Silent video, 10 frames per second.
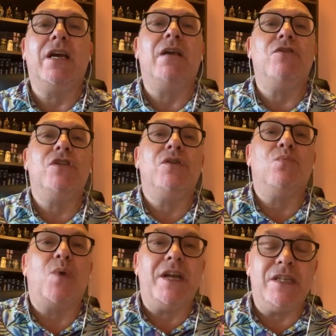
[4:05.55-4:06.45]
get used
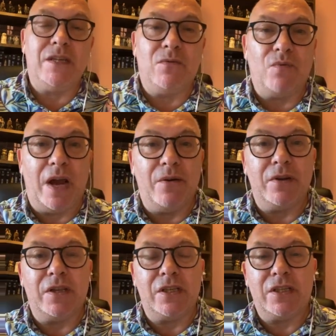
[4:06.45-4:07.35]
to waiting
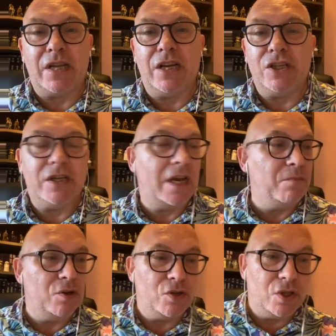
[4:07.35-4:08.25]
around at the station,
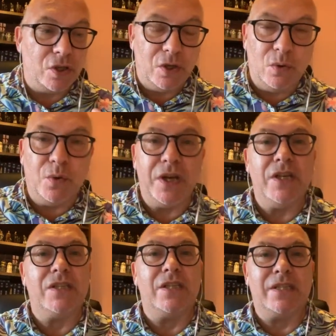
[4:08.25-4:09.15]
get them used to the
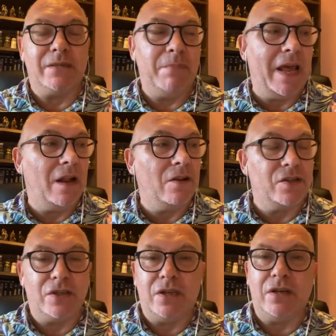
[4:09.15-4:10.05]
noise, the
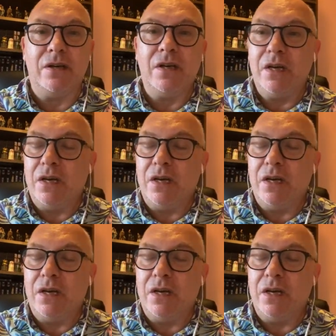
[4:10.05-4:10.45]
smells and